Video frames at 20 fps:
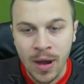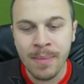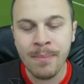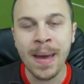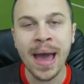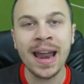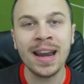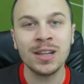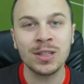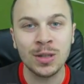we
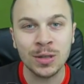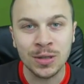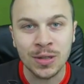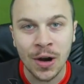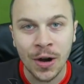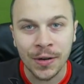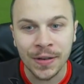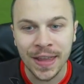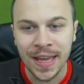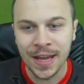managed to
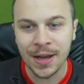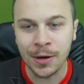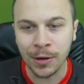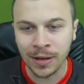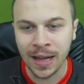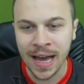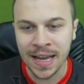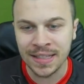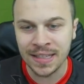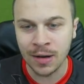score the
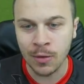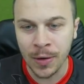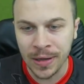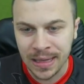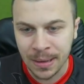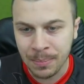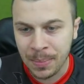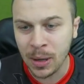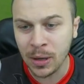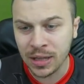equalizer
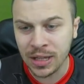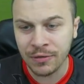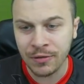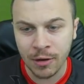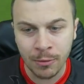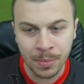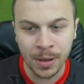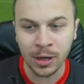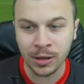with a beautiful,